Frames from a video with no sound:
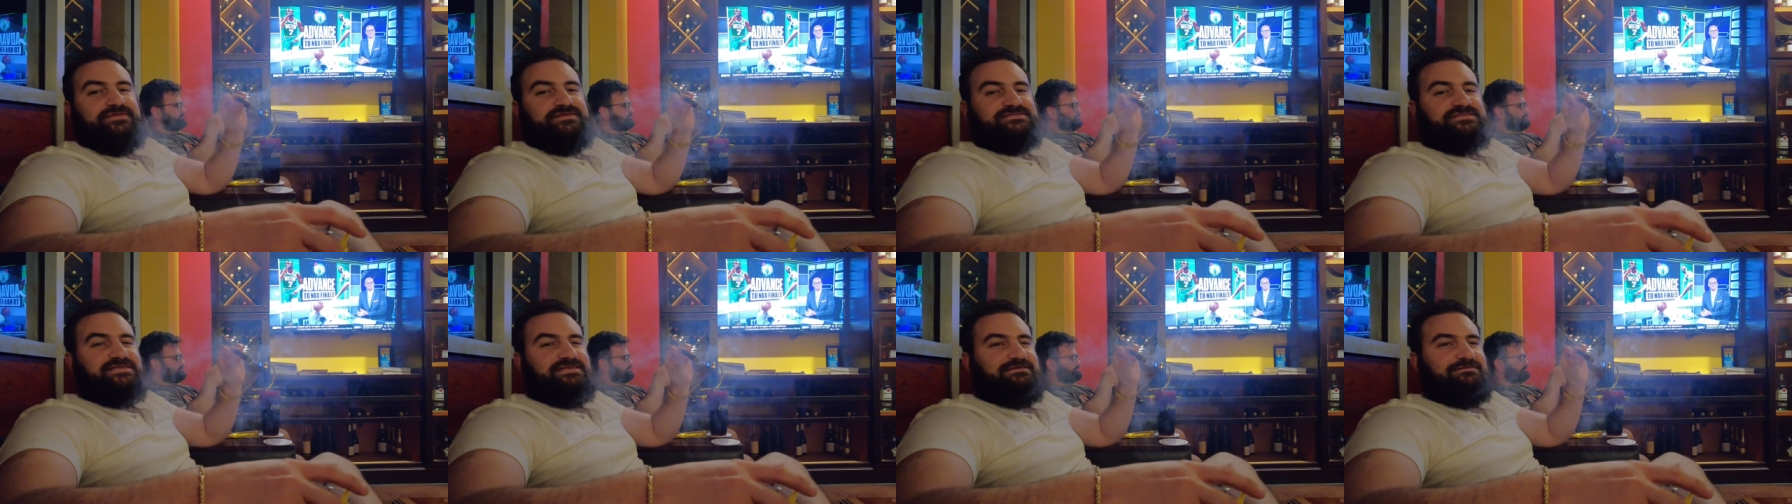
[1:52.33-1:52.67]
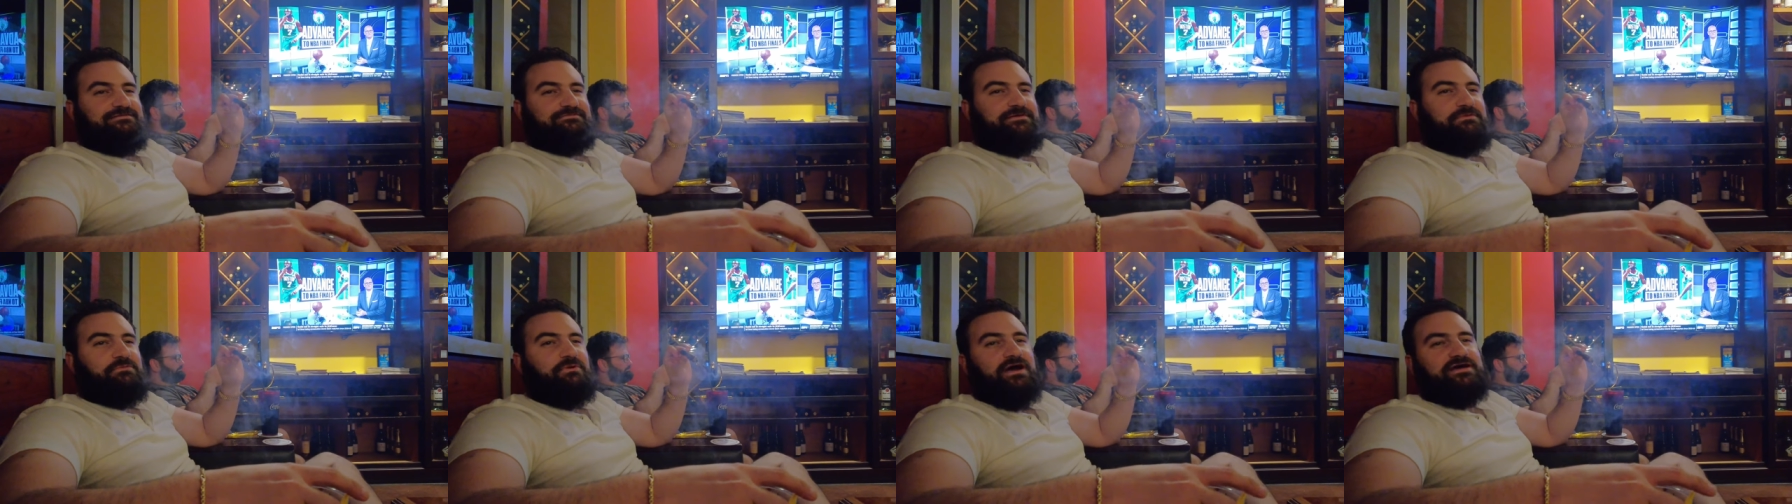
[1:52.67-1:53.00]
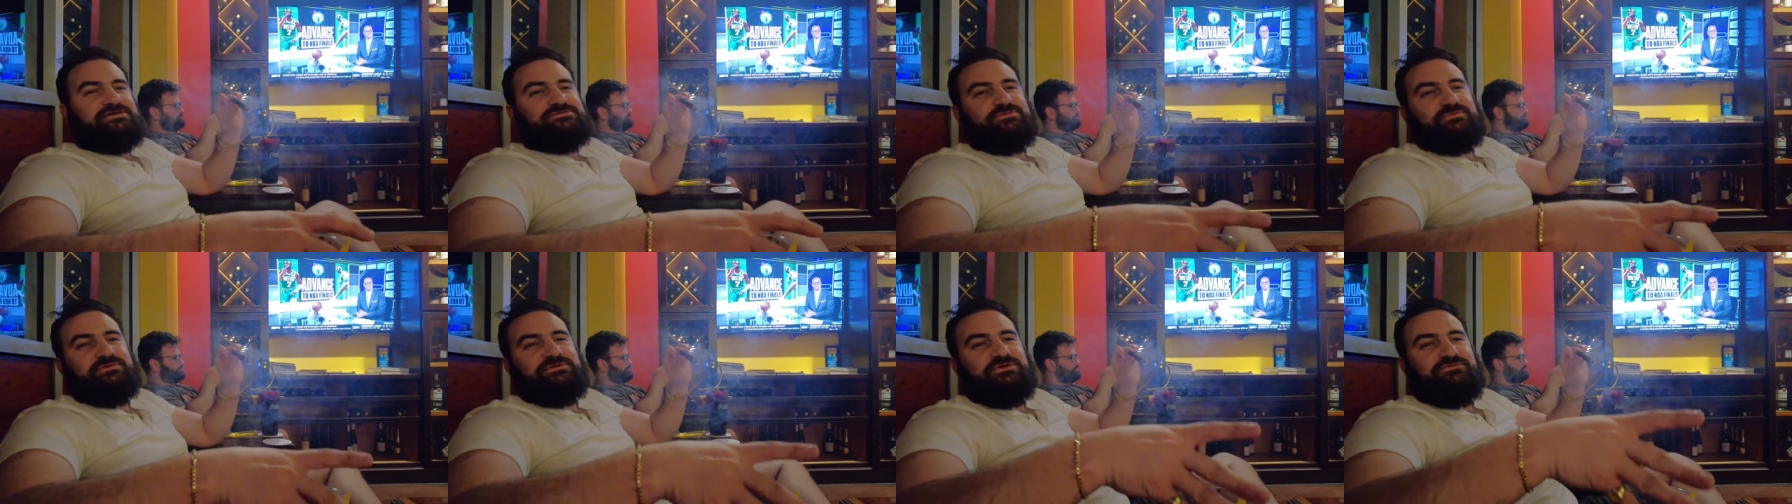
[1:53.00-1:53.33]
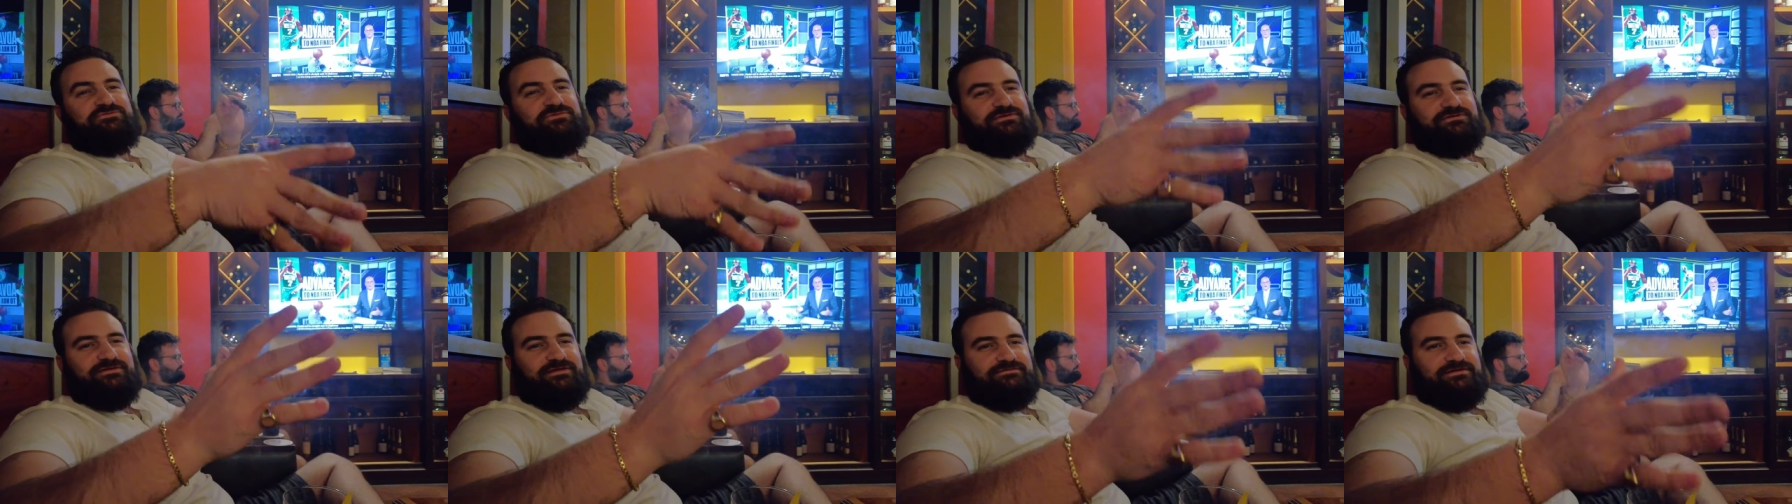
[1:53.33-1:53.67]
See, people ask what we do
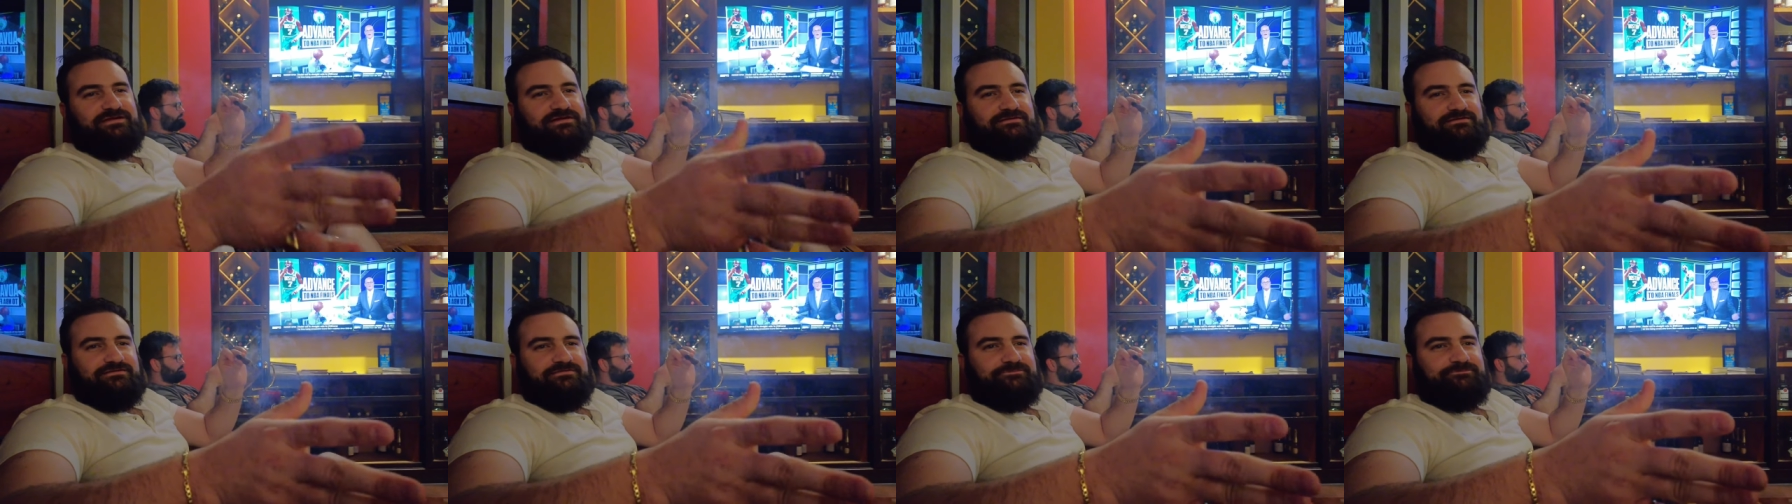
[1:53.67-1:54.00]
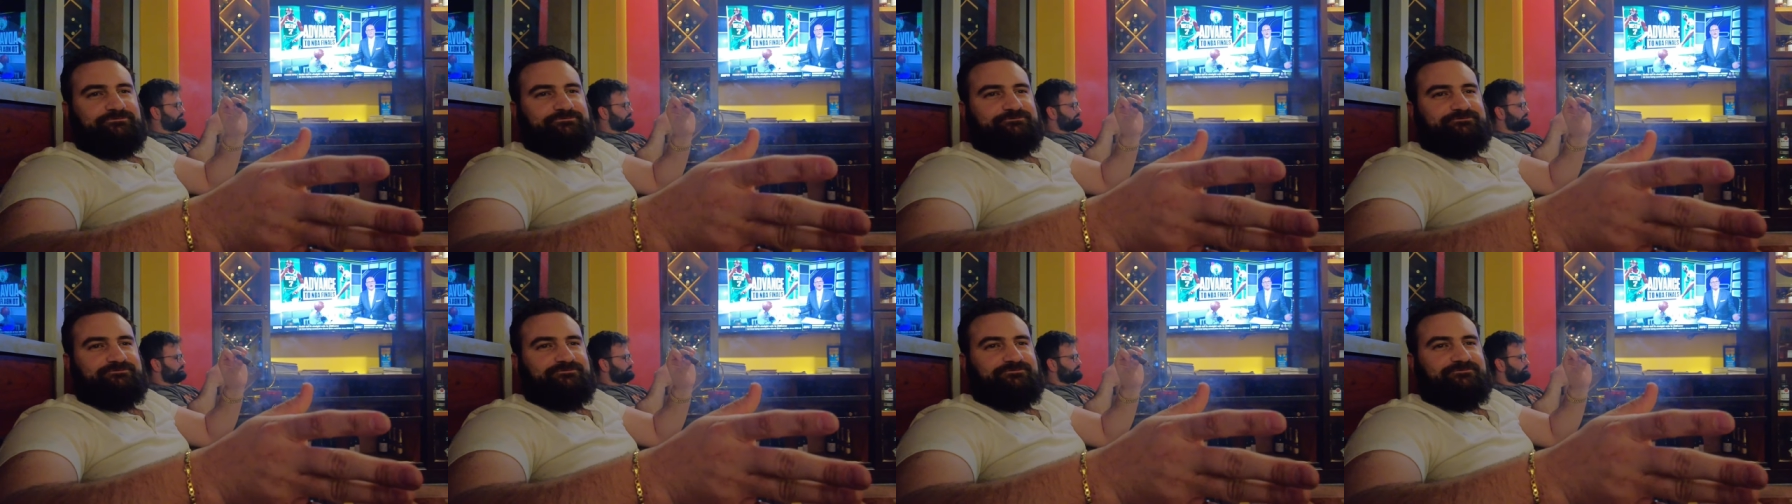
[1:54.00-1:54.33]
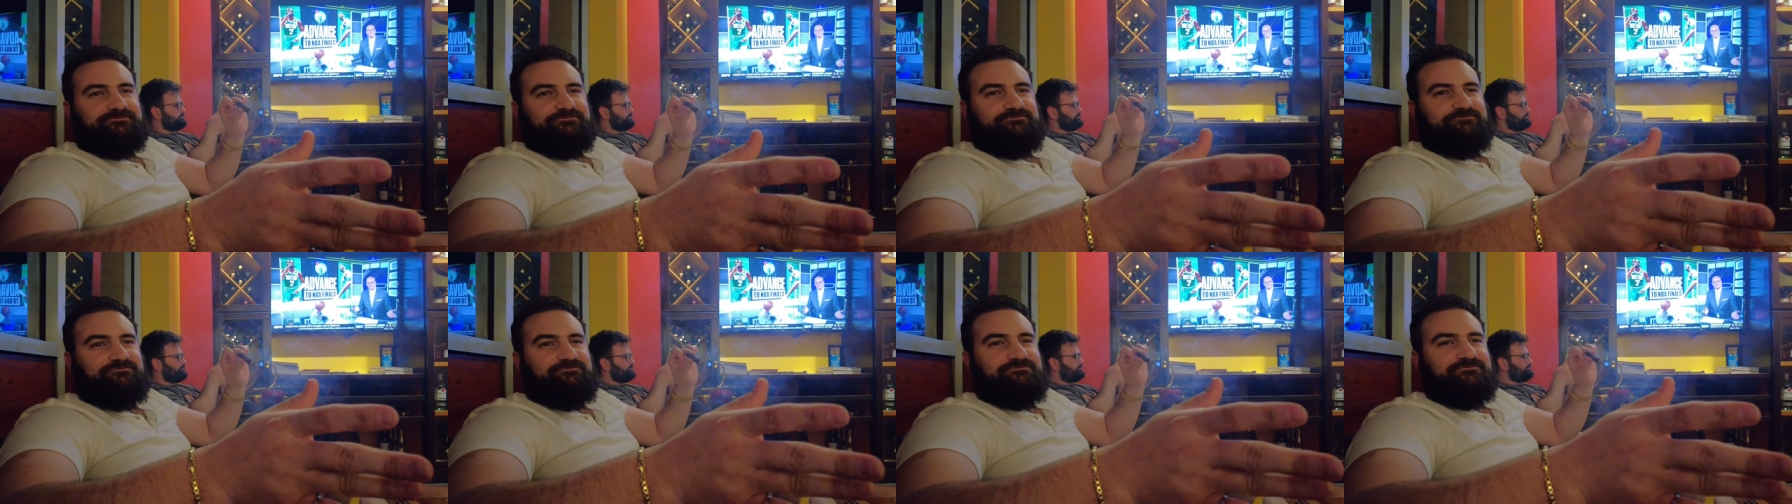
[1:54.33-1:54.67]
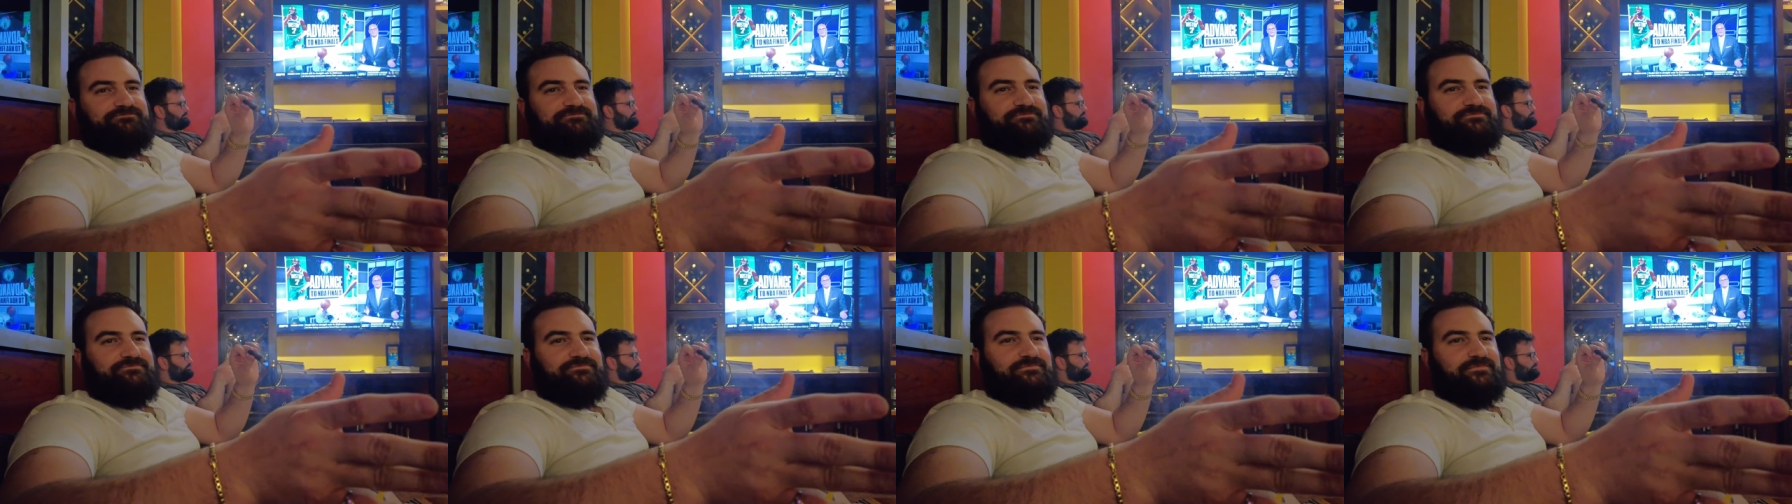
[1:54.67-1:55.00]
for a living,
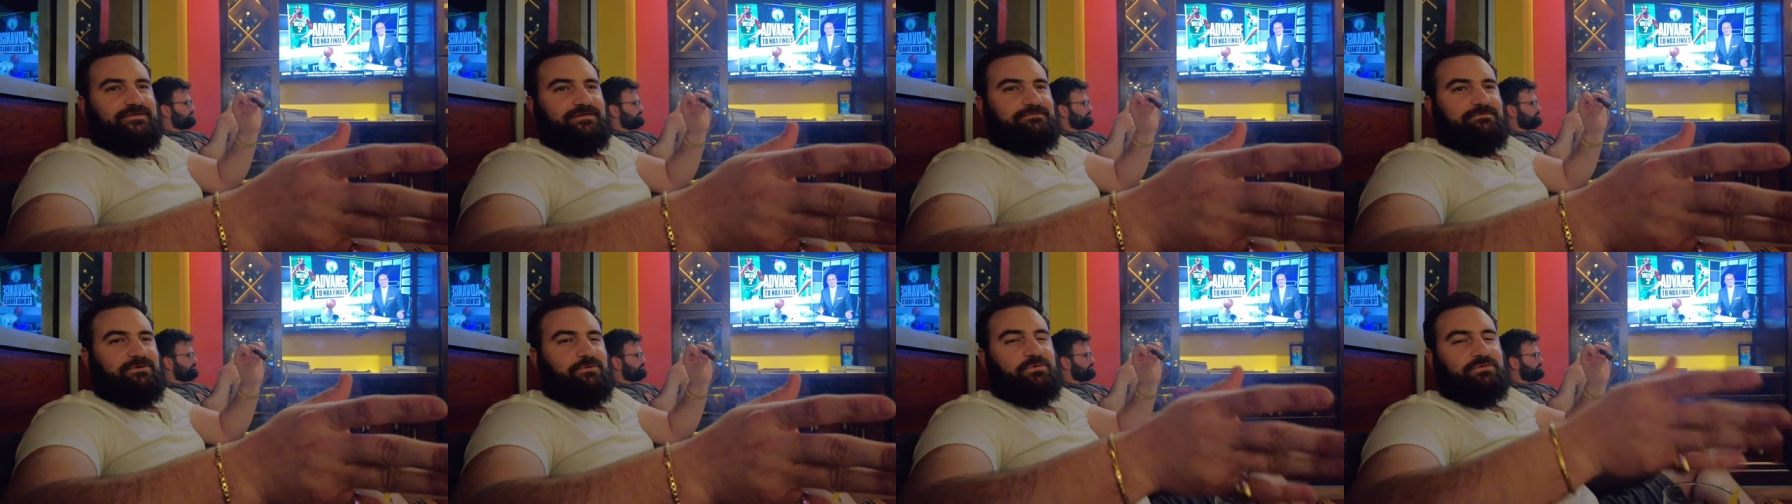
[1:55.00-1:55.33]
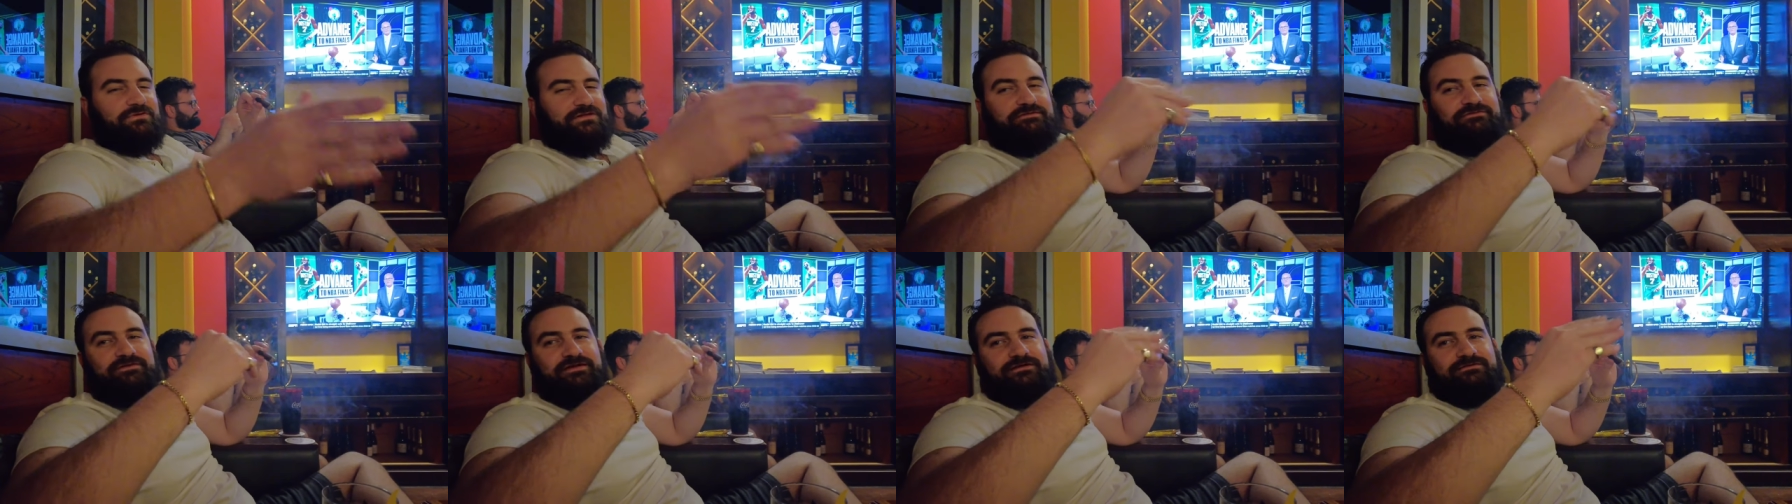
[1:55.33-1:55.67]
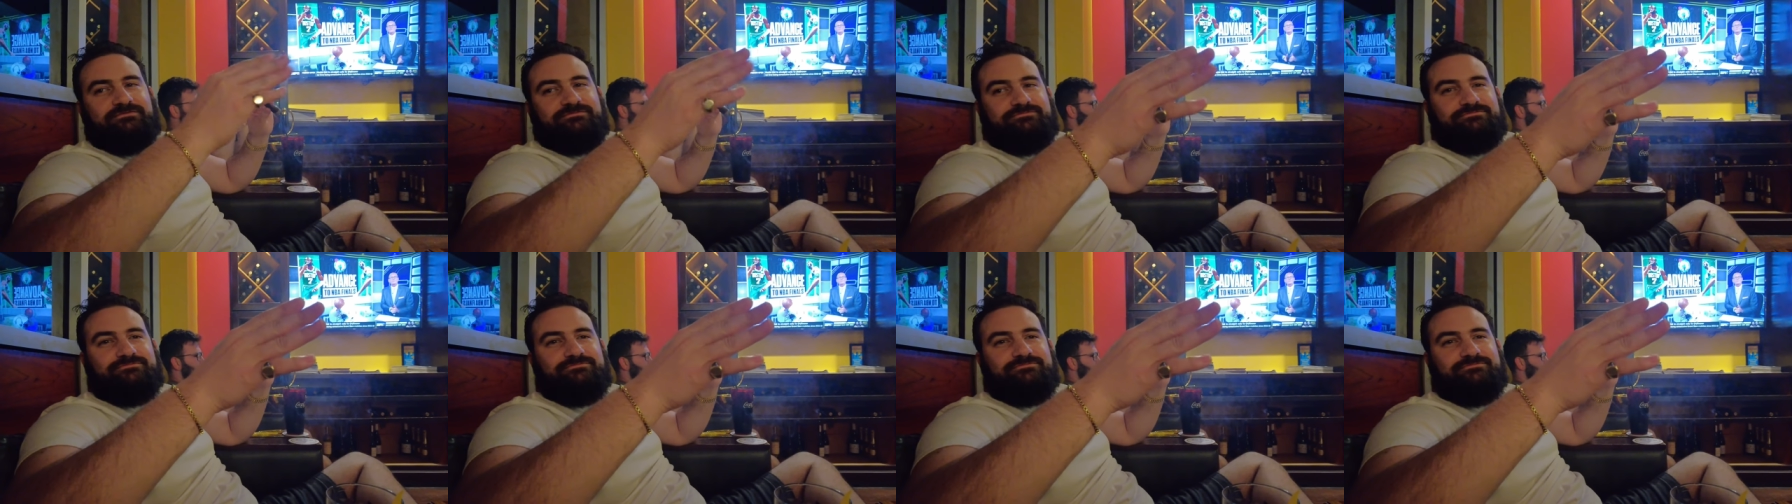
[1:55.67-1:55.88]
but we're living.